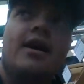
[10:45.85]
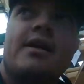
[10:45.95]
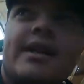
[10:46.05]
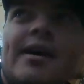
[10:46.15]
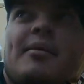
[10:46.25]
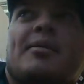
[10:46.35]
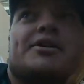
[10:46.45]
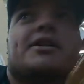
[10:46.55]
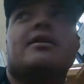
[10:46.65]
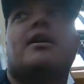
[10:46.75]
because I got my
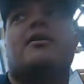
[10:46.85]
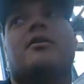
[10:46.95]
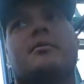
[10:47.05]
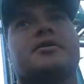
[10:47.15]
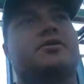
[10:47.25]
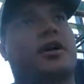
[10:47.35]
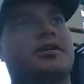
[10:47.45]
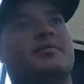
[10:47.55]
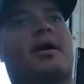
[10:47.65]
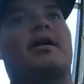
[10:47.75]
budget. I know what I'm gonna try
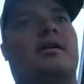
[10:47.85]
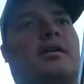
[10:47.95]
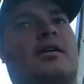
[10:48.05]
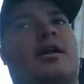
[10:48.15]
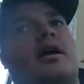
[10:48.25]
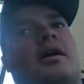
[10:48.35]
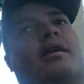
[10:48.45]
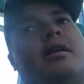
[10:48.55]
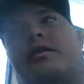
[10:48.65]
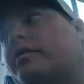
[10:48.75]
and spend, and I need